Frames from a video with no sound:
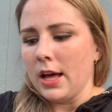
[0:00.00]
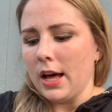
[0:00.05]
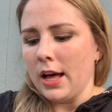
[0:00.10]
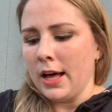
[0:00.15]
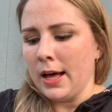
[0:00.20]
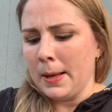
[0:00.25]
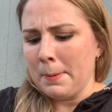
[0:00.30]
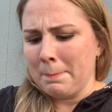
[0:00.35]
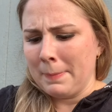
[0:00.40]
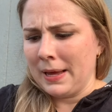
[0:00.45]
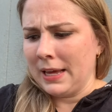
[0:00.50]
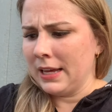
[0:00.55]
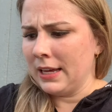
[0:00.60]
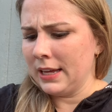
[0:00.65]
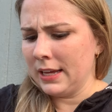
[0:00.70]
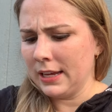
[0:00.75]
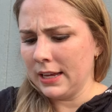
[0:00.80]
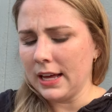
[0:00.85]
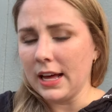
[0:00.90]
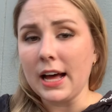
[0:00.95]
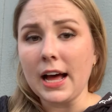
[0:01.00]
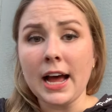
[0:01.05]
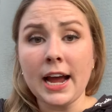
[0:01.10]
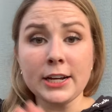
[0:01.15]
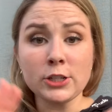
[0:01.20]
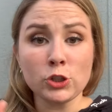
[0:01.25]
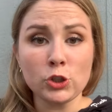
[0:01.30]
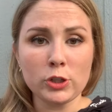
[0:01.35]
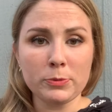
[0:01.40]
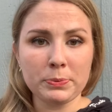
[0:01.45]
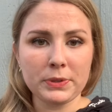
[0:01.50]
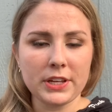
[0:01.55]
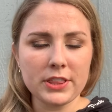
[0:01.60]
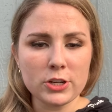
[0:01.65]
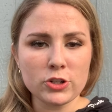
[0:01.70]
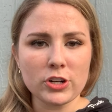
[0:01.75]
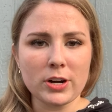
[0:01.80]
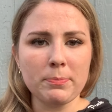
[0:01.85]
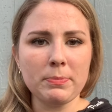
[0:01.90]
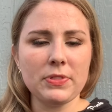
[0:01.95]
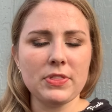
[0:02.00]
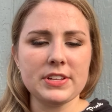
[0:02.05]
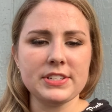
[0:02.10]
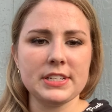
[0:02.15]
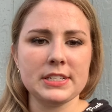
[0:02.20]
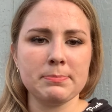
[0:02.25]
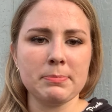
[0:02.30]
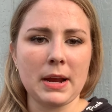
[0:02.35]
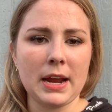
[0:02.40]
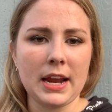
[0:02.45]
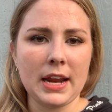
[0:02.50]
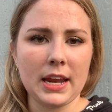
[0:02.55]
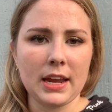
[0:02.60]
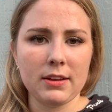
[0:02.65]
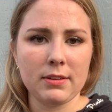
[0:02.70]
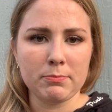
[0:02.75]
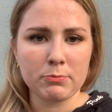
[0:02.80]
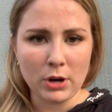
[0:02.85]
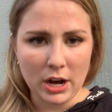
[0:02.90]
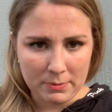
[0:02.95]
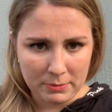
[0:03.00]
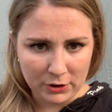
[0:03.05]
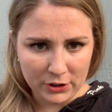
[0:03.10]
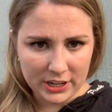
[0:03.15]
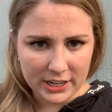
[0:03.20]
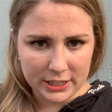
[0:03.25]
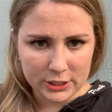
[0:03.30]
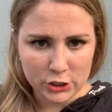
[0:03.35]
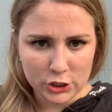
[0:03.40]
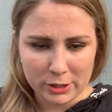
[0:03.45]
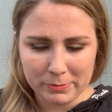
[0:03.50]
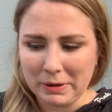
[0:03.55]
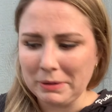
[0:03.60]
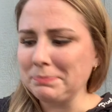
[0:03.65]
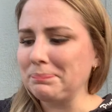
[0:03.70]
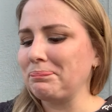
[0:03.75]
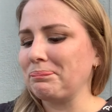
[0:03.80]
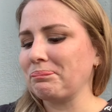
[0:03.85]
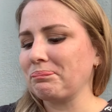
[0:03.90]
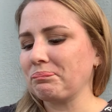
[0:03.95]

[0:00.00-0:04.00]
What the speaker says: I do play the trumpet. This is my primary instrument,